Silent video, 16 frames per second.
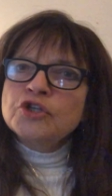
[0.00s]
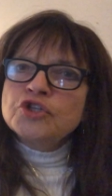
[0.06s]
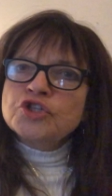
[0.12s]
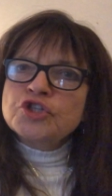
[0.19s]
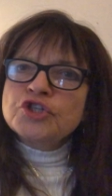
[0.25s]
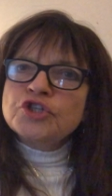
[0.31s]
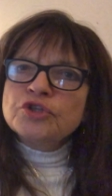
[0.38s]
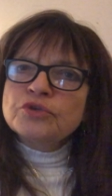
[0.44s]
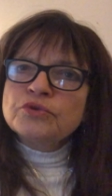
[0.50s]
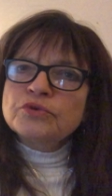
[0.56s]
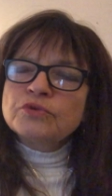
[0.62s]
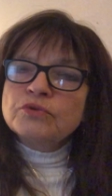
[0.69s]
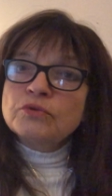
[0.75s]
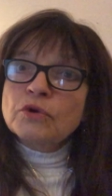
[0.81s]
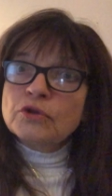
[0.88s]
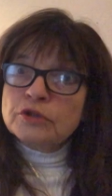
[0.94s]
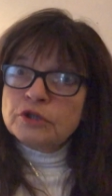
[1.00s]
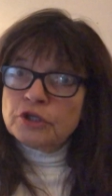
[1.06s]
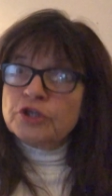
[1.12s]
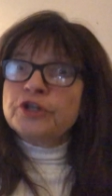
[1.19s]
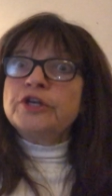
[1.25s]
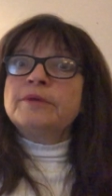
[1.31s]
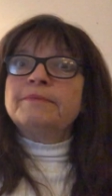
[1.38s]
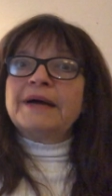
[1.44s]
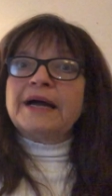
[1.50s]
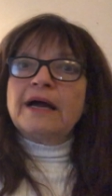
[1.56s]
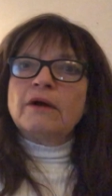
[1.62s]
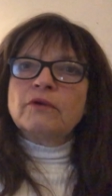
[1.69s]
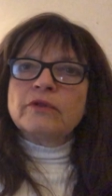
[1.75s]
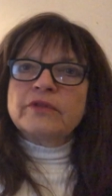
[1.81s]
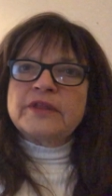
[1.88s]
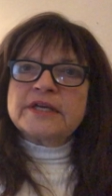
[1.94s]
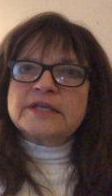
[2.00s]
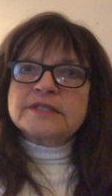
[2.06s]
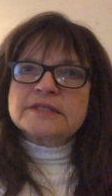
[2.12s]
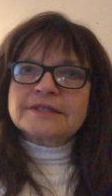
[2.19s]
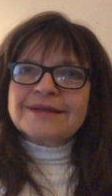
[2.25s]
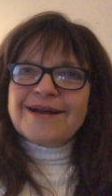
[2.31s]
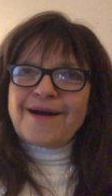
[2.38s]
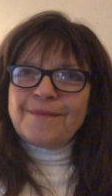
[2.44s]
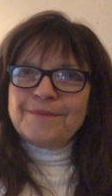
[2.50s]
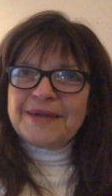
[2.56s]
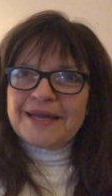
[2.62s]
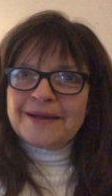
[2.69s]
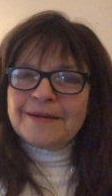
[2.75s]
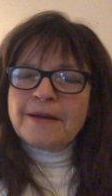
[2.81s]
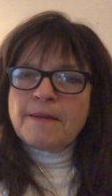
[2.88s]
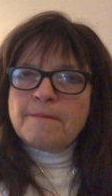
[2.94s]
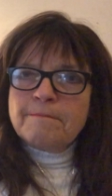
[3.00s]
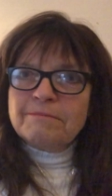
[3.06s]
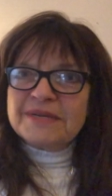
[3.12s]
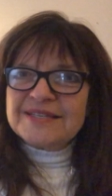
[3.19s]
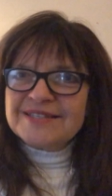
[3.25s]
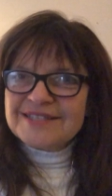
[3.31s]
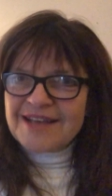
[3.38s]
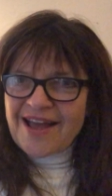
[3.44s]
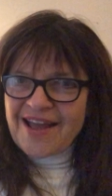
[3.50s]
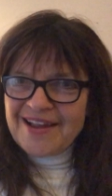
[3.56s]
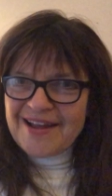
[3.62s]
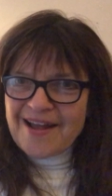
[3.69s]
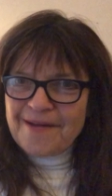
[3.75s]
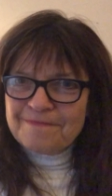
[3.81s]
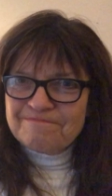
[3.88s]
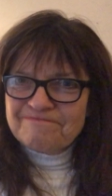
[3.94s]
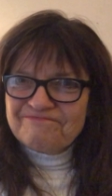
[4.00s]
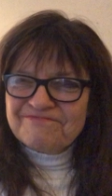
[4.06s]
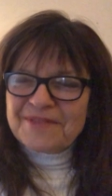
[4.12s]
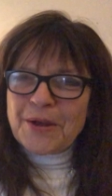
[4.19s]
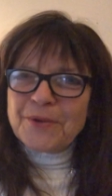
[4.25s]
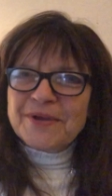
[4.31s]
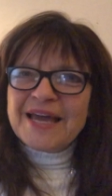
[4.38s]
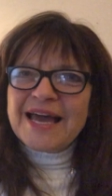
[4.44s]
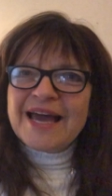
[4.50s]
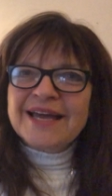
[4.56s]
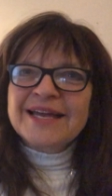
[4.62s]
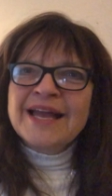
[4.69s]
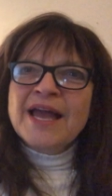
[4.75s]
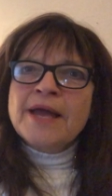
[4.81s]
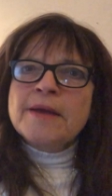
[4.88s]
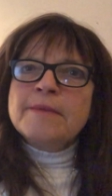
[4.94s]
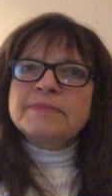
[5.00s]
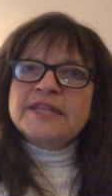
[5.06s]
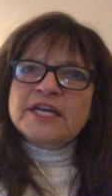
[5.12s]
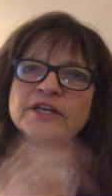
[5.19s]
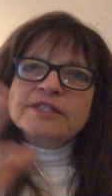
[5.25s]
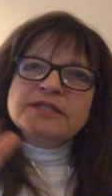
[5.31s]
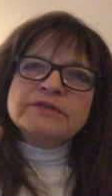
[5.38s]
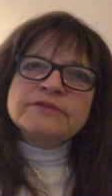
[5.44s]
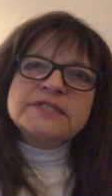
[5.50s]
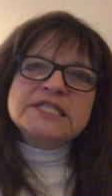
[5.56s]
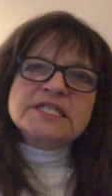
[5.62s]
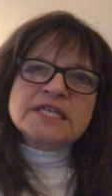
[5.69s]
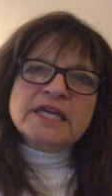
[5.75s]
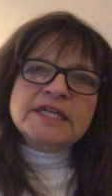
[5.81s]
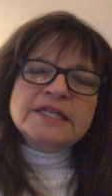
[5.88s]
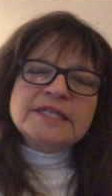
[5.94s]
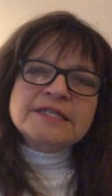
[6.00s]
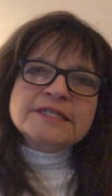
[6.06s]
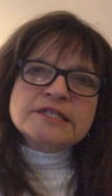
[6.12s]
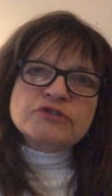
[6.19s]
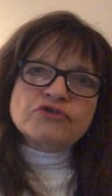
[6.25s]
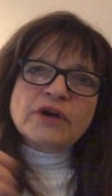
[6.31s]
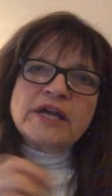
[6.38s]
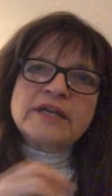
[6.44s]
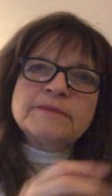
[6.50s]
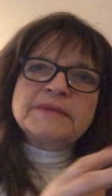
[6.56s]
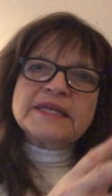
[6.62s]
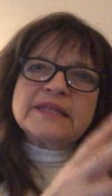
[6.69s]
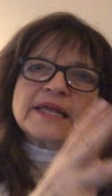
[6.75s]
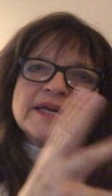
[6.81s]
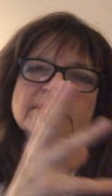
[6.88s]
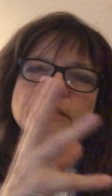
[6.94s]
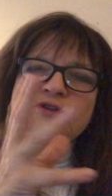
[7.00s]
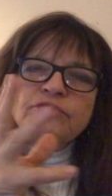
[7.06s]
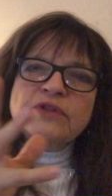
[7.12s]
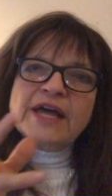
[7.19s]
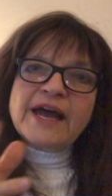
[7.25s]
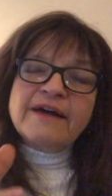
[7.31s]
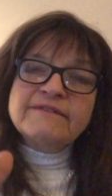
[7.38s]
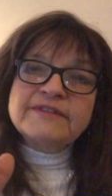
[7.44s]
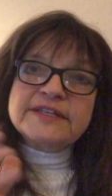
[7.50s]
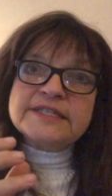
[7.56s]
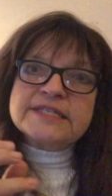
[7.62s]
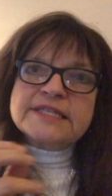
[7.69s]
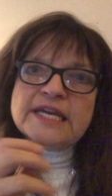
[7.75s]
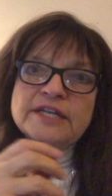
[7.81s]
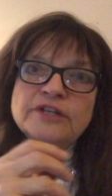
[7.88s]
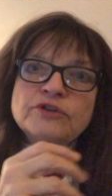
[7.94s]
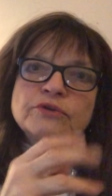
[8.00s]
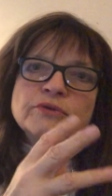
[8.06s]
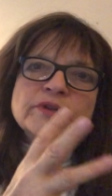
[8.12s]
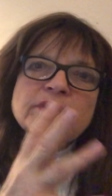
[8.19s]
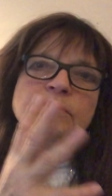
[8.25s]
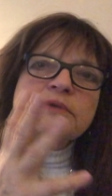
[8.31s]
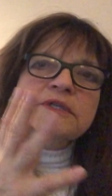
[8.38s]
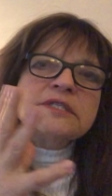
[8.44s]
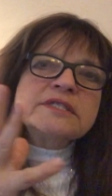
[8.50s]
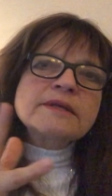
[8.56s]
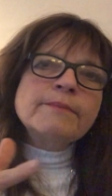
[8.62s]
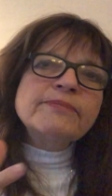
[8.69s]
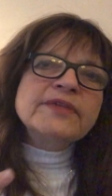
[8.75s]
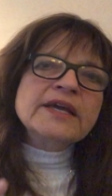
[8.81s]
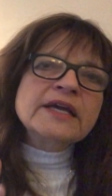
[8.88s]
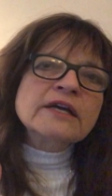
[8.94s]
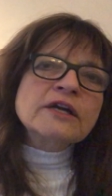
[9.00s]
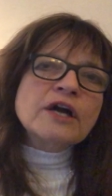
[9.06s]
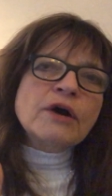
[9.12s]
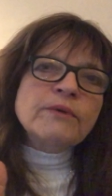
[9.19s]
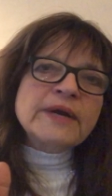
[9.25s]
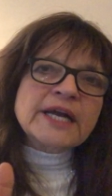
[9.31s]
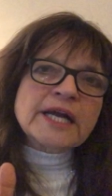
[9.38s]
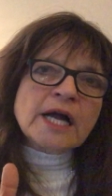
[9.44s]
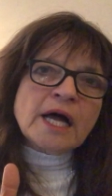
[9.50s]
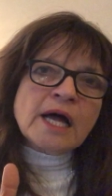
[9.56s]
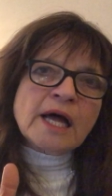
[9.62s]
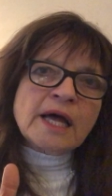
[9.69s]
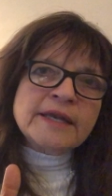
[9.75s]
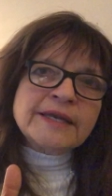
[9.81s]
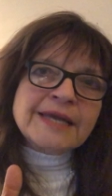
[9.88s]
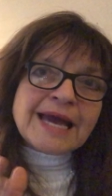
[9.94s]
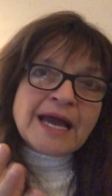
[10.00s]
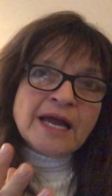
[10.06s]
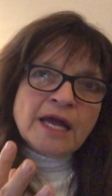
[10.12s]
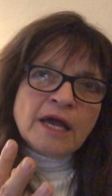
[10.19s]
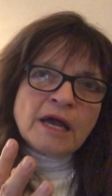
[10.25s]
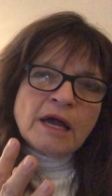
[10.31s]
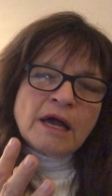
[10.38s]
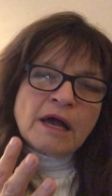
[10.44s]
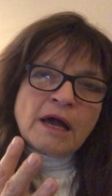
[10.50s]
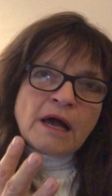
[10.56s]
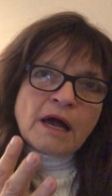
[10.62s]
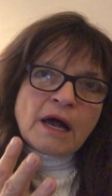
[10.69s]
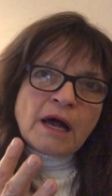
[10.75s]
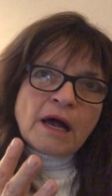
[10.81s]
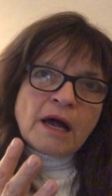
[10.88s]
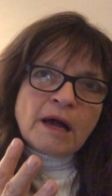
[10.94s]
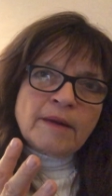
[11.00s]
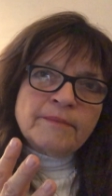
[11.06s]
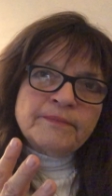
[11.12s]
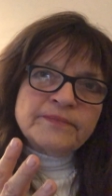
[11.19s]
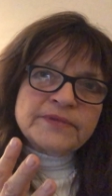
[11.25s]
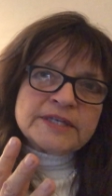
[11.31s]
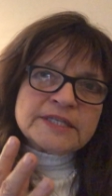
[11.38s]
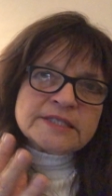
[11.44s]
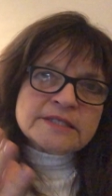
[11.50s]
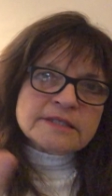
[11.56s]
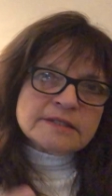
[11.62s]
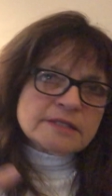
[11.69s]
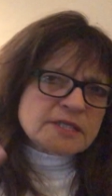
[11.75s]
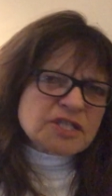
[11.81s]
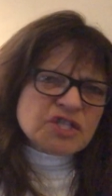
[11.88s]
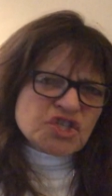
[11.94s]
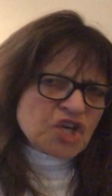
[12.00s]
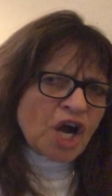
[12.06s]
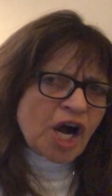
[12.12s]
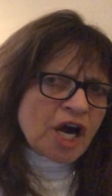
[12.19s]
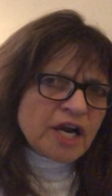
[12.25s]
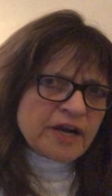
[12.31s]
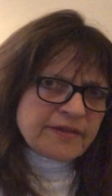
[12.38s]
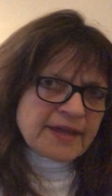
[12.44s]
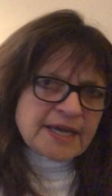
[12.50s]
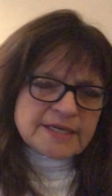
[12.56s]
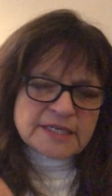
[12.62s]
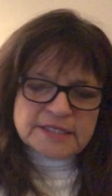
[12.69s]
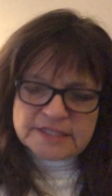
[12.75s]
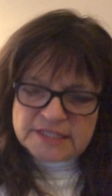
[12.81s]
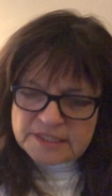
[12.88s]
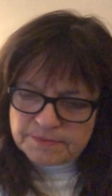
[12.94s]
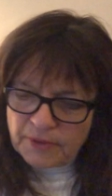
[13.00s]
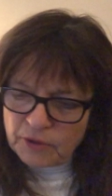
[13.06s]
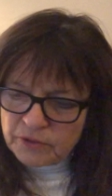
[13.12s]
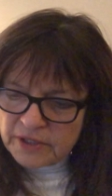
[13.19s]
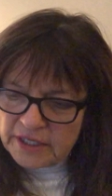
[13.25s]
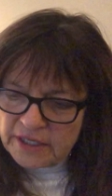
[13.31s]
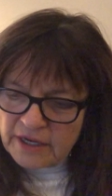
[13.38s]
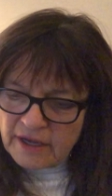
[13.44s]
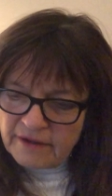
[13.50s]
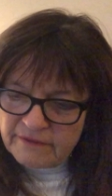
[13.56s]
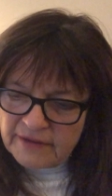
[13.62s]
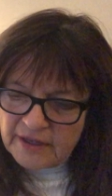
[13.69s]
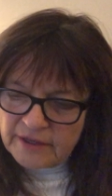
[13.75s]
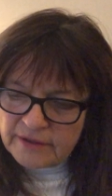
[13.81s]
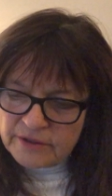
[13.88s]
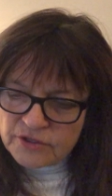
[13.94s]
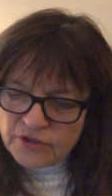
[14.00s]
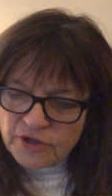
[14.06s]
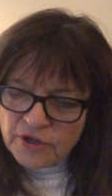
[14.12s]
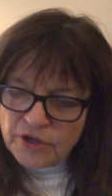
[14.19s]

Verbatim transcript: to learn about this coming Messiah. Okay? But they also studied astronomy. They knew the heavens. They knew there was something going on, um, this star that is spoken of. And,